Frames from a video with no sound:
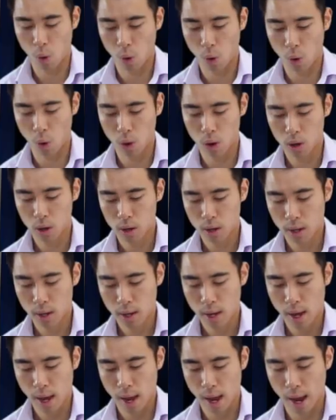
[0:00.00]
or
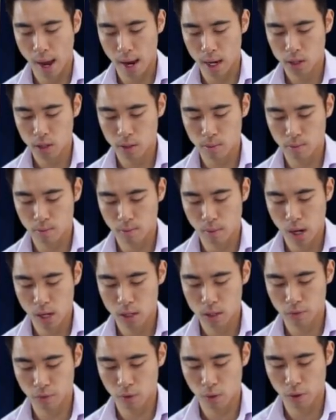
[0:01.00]
x
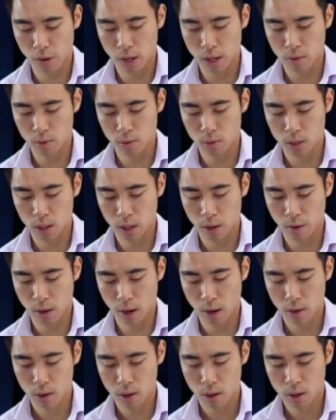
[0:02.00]
minus 4 equals
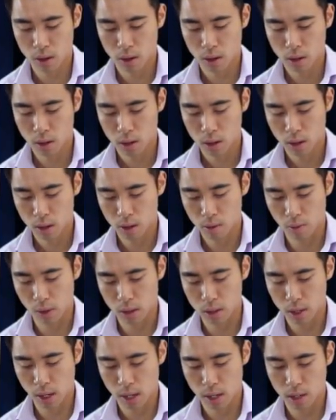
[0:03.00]
0,
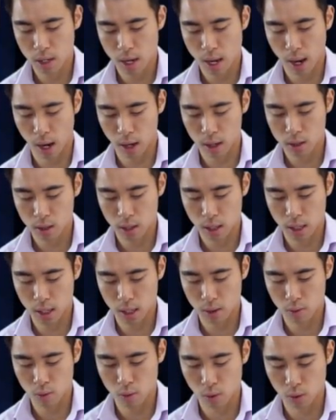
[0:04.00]
in which case x
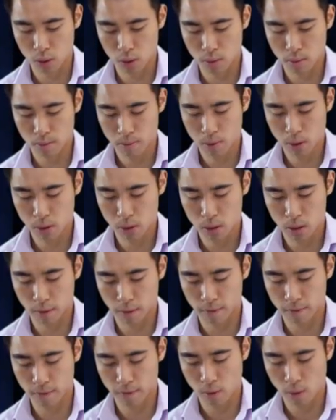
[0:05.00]
equals
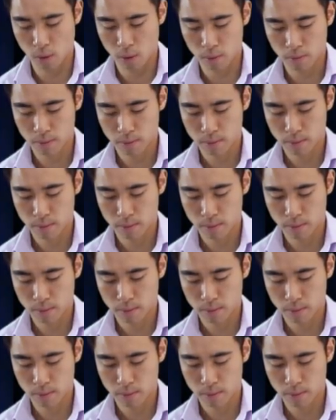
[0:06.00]
positive 4.